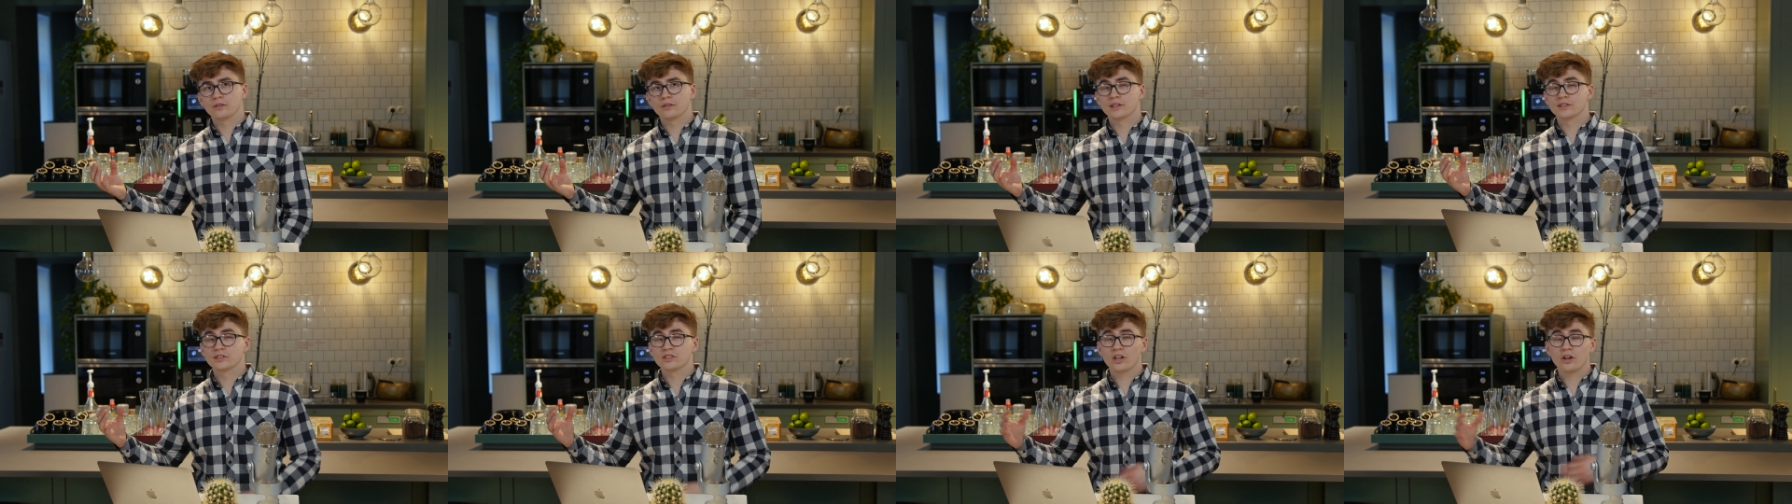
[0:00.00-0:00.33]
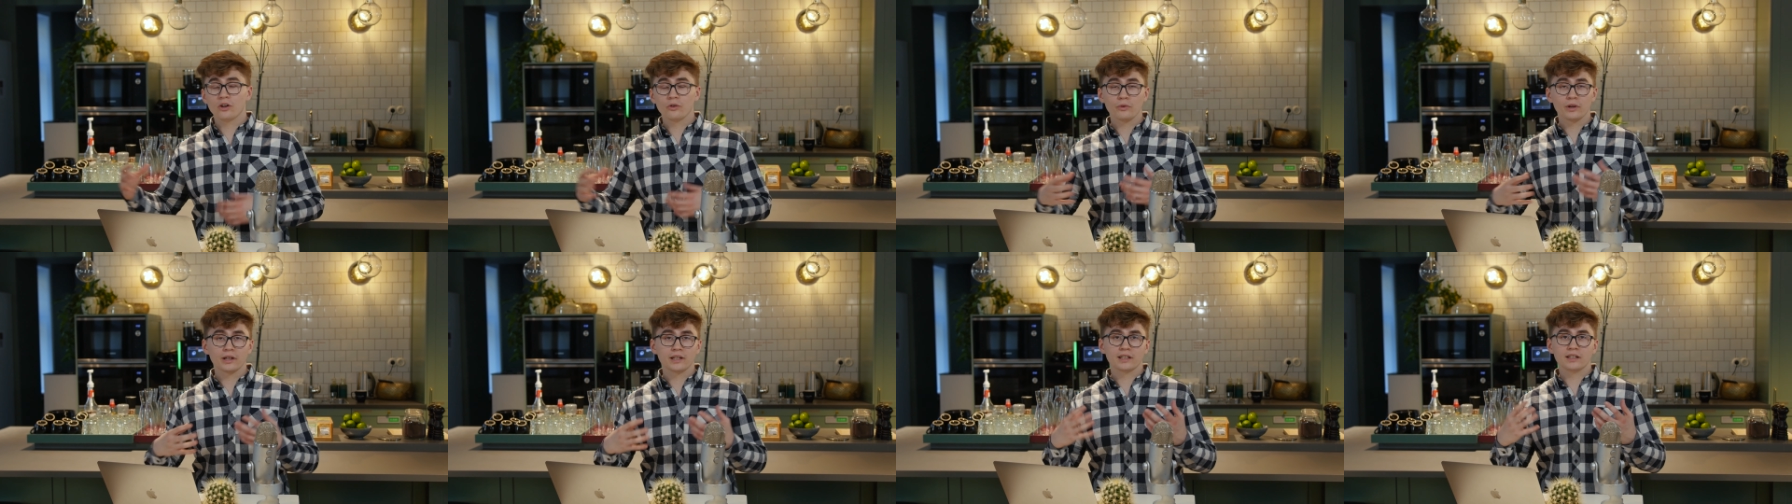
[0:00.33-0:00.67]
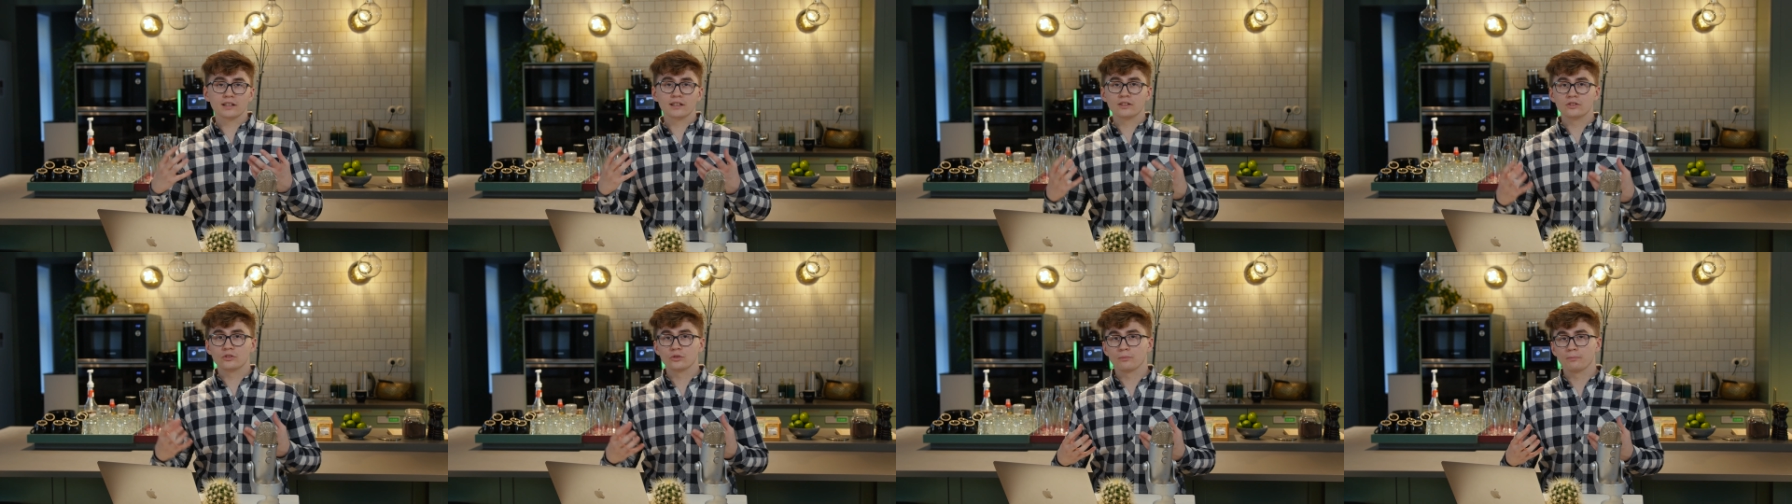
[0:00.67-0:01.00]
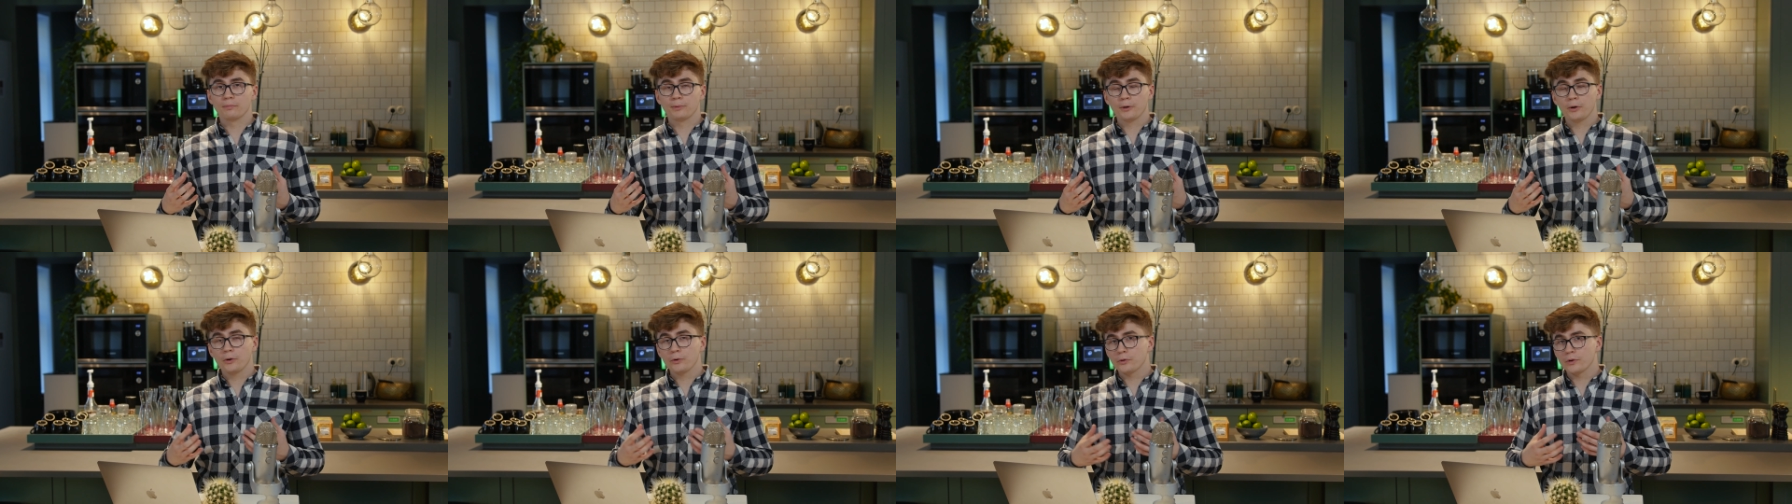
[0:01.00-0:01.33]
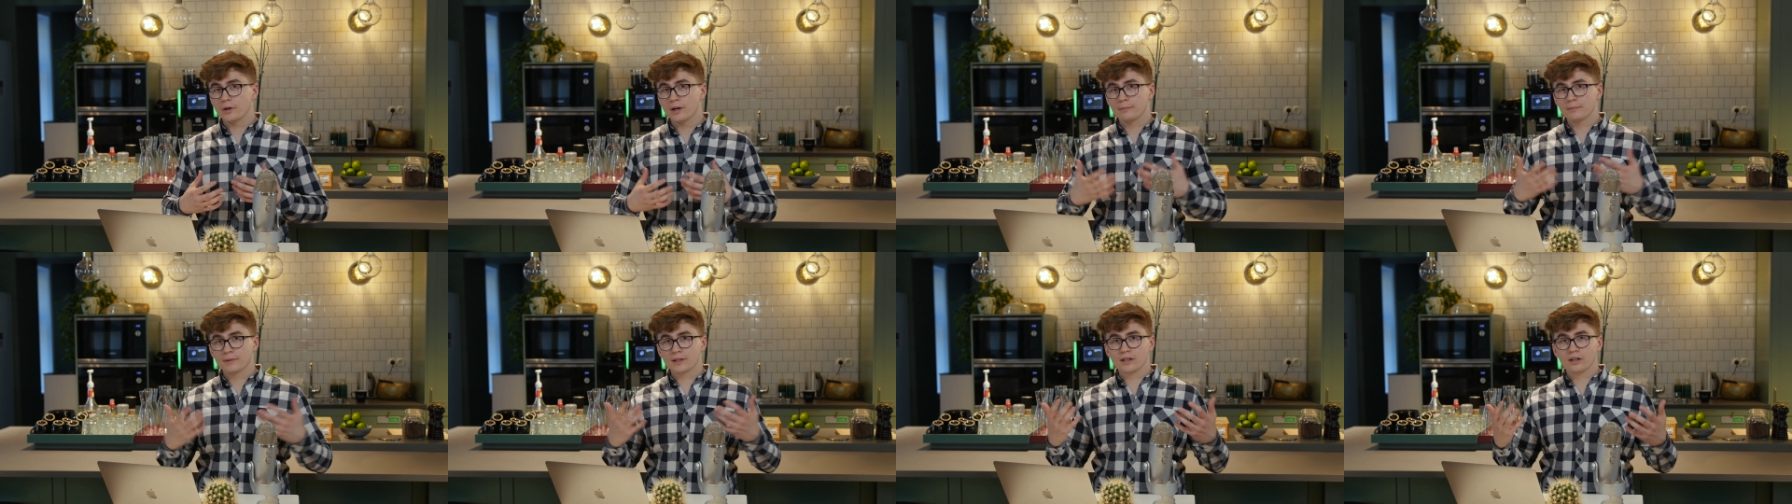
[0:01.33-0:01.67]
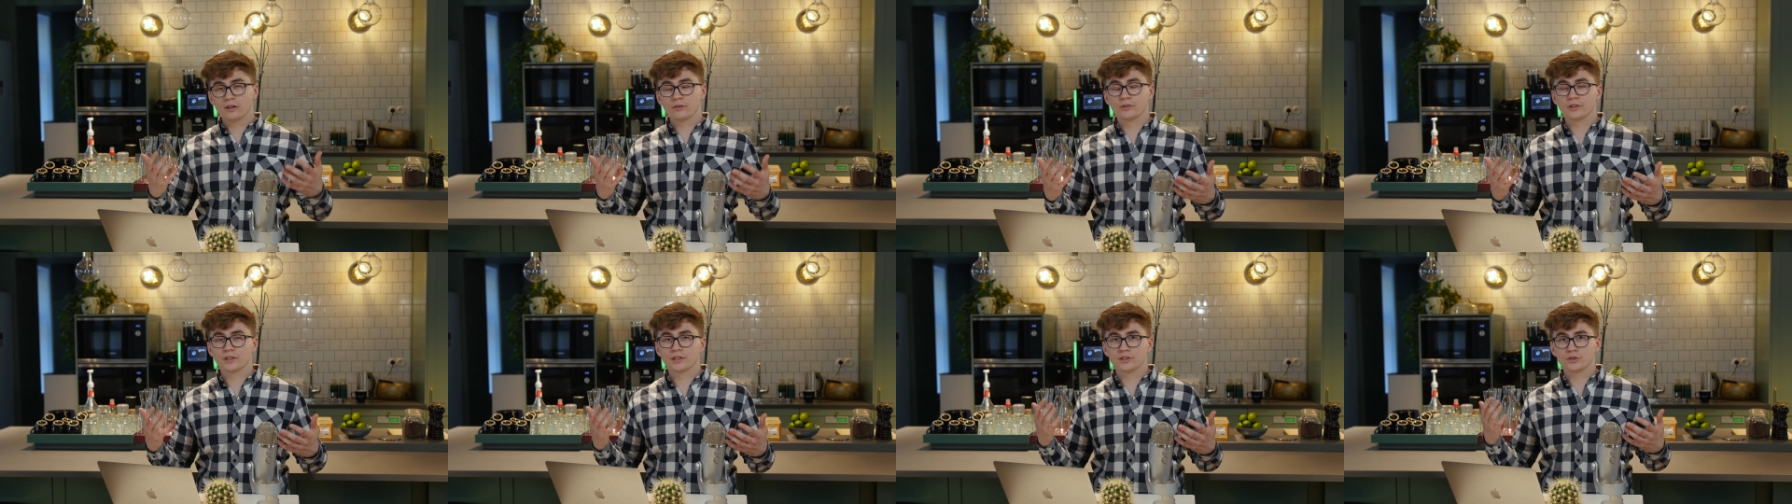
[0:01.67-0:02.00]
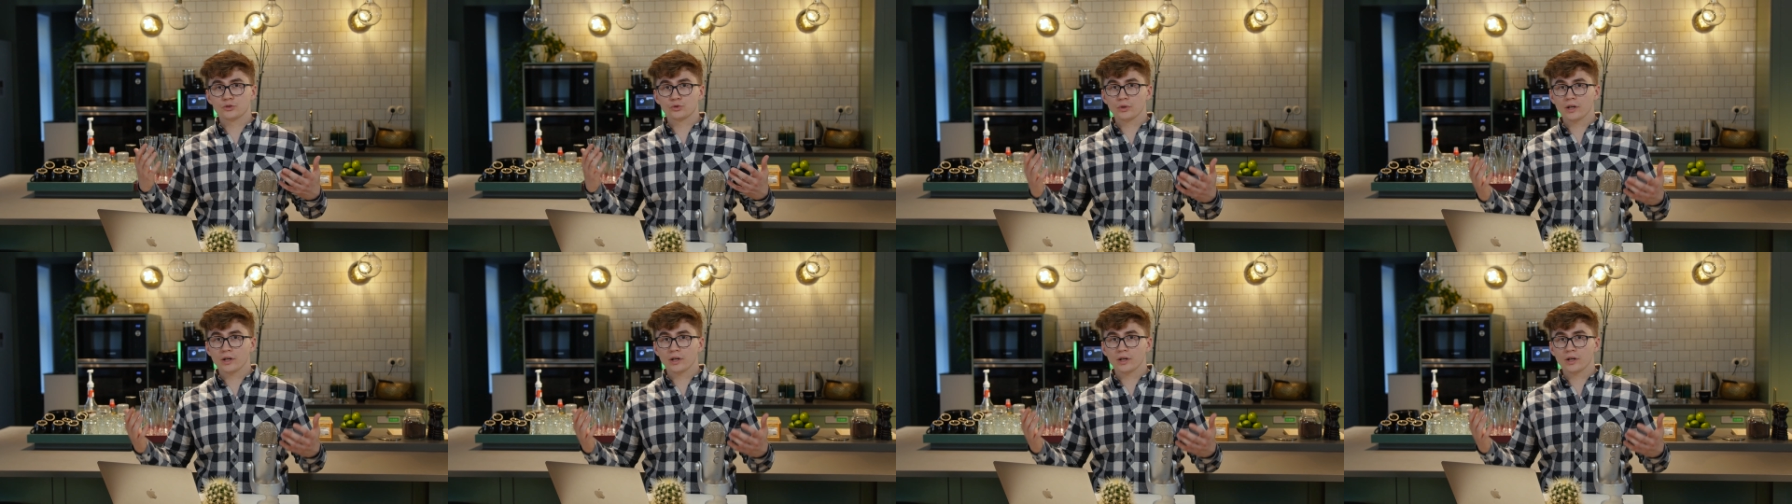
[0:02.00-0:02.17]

that's already in your program that already